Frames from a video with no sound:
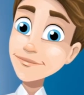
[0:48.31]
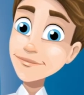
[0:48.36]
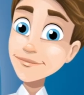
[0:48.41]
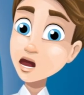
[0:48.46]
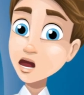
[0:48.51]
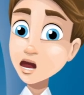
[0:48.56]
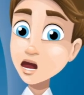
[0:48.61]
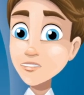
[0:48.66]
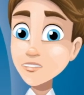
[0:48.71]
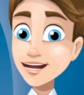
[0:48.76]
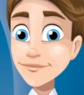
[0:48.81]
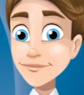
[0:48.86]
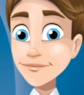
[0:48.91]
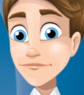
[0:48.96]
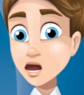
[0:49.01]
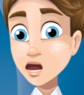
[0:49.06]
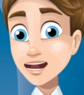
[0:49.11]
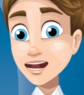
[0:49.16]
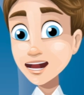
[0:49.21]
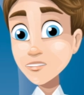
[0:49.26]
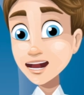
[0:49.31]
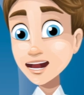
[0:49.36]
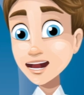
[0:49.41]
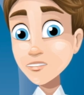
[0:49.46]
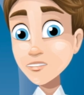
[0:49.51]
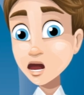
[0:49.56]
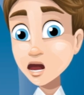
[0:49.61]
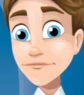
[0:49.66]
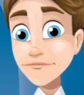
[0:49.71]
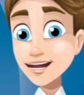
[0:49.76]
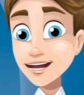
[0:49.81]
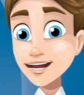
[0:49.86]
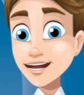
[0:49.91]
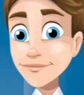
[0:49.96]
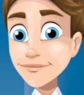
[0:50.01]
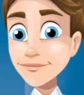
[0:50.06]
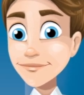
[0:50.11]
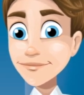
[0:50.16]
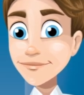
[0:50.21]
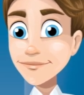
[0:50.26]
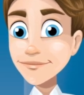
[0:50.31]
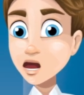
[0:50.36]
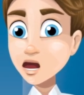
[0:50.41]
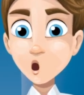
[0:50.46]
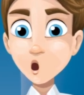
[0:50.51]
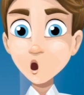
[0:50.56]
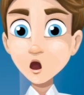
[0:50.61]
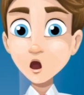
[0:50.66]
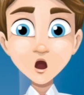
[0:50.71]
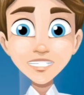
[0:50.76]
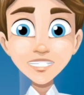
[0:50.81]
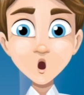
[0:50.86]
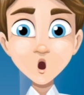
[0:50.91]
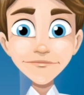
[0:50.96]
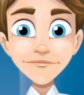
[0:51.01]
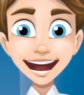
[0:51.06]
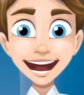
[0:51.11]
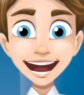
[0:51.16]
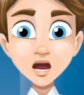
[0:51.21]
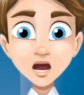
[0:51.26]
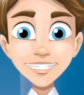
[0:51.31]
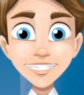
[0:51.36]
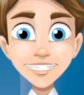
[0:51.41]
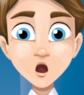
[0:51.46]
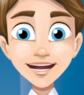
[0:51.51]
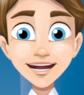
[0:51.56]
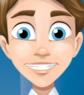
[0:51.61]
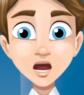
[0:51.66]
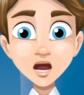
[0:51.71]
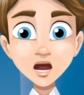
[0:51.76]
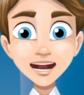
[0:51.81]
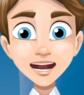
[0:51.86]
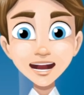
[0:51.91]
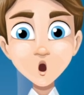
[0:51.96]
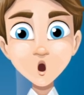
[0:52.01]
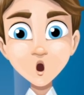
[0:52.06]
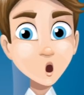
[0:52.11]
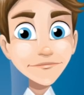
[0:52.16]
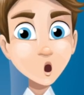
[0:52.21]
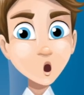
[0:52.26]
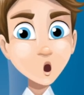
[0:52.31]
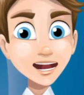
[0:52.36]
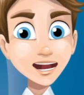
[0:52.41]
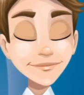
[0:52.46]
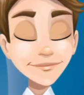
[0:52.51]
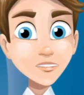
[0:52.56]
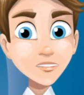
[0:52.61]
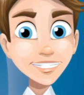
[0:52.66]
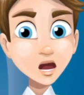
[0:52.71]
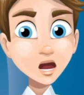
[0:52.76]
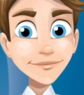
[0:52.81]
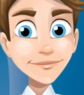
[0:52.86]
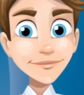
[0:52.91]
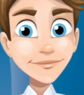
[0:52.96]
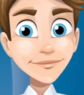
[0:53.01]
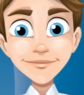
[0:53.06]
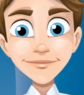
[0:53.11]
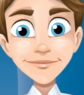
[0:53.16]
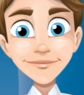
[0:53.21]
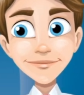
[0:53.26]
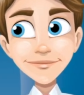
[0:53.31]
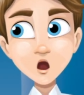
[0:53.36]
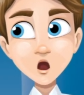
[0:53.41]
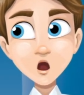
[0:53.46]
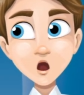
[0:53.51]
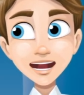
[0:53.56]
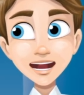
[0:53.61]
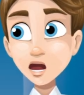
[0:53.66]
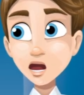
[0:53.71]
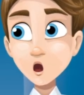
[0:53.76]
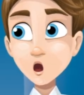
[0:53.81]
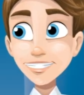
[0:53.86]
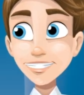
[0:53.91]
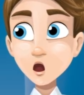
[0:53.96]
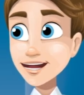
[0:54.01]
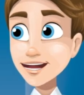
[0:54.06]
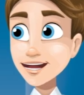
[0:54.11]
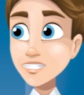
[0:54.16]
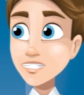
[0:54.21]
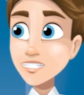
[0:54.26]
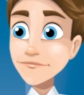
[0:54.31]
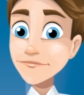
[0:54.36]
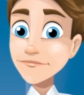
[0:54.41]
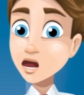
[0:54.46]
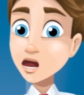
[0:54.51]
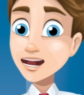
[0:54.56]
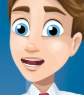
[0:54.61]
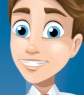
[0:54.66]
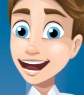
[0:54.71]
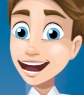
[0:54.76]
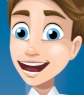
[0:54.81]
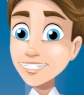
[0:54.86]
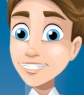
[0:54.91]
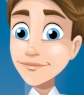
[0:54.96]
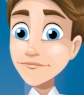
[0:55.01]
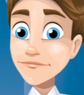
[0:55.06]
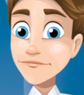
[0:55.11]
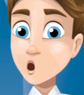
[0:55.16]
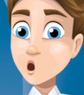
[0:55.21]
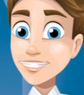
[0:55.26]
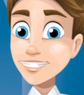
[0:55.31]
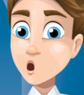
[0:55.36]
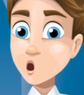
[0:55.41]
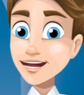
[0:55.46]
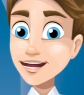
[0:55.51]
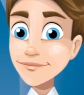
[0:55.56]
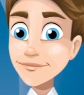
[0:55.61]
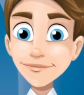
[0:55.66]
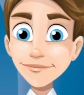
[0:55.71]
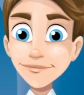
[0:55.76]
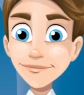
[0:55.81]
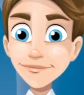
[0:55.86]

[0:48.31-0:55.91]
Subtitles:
Frothy's powerful formula ensures the rapid breakdown and removal of tough, burnt-on grease from all types of cookware,